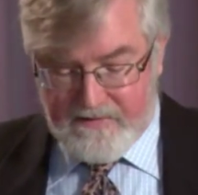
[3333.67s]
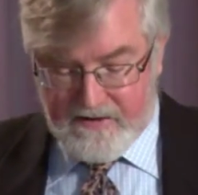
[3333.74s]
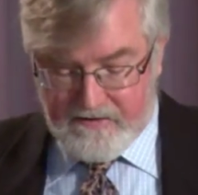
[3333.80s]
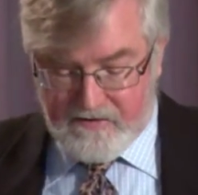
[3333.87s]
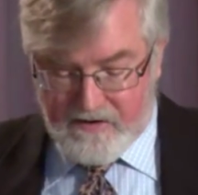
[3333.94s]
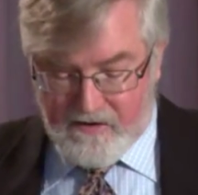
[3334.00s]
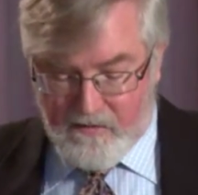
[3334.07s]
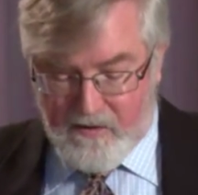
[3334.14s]
And
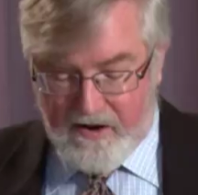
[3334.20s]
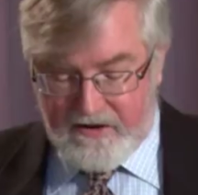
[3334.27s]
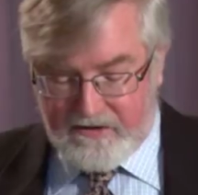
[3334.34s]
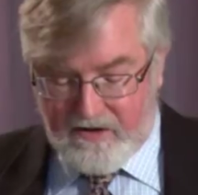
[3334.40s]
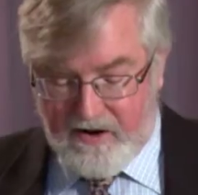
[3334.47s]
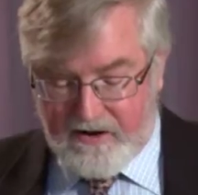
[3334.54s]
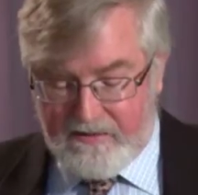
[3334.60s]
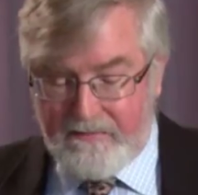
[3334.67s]
he's going to go on
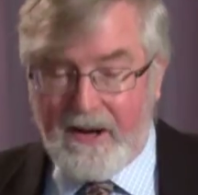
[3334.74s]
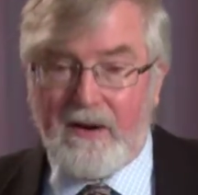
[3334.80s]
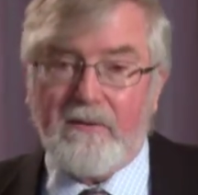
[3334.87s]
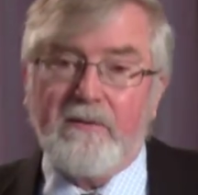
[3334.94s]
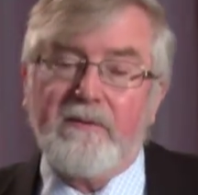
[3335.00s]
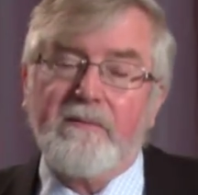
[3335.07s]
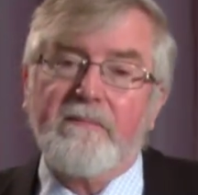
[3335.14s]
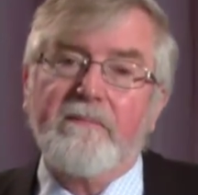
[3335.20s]
and talk
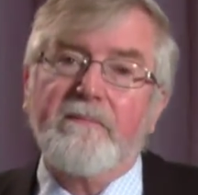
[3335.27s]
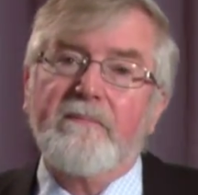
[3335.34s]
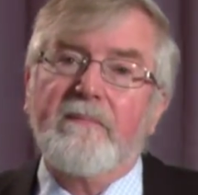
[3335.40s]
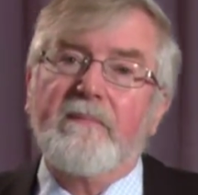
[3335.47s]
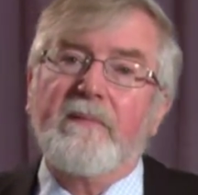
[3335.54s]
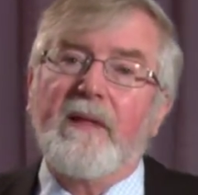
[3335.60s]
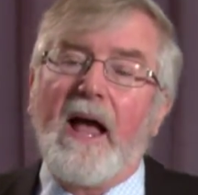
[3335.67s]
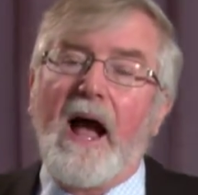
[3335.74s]
about
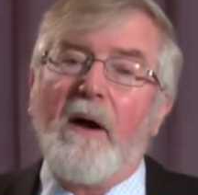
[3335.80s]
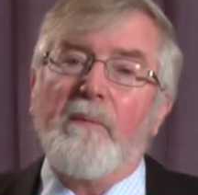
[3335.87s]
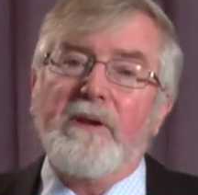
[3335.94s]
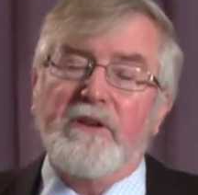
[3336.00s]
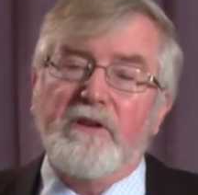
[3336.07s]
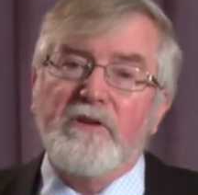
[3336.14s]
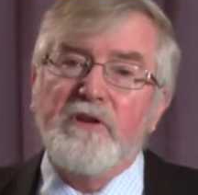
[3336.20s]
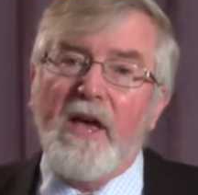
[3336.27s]
how
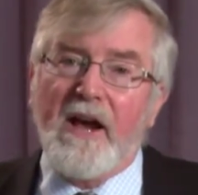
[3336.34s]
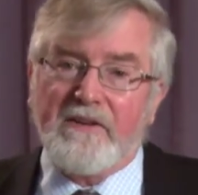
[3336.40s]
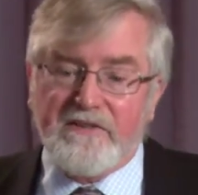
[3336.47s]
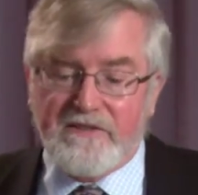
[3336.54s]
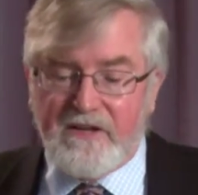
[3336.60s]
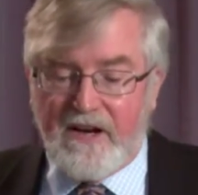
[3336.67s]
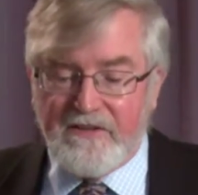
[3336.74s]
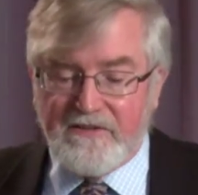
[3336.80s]
we
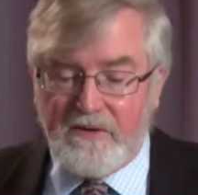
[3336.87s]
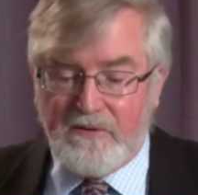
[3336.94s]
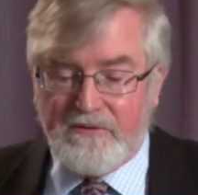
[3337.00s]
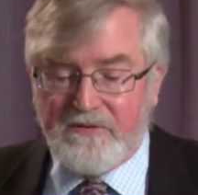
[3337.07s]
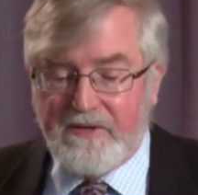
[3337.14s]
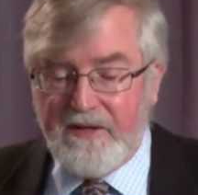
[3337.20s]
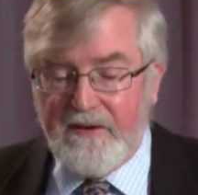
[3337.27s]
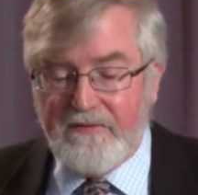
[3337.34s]
exercise
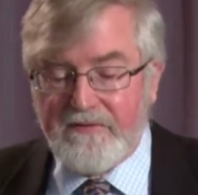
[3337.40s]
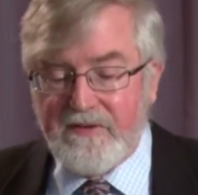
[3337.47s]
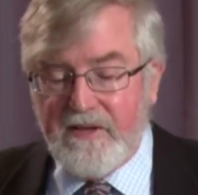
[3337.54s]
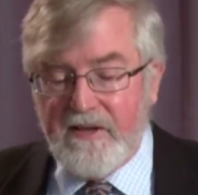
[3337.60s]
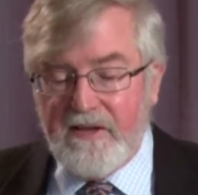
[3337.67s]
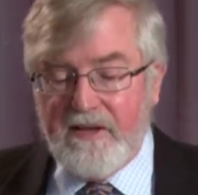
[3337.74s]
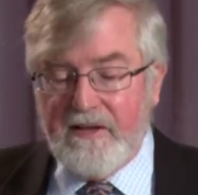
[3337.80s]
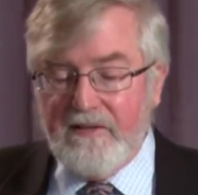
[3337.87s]
those gifts
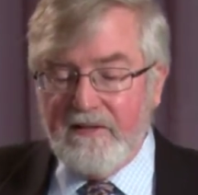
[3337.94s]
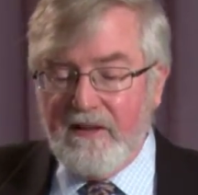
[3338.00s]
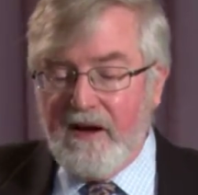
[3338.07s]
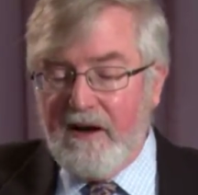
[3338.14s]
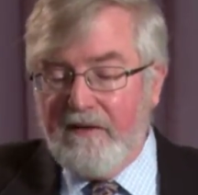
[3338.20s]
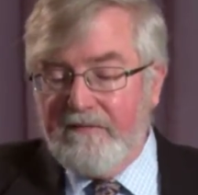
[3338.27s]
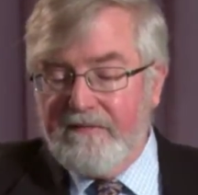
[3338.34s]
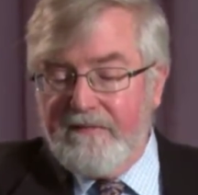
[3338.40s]
in
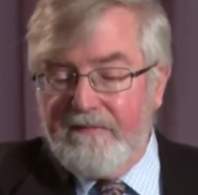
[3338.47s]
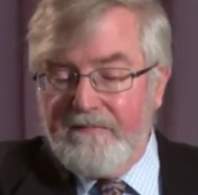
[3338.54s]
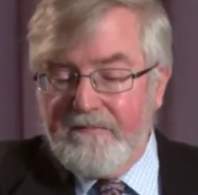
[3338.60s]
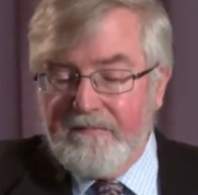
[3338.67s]
love.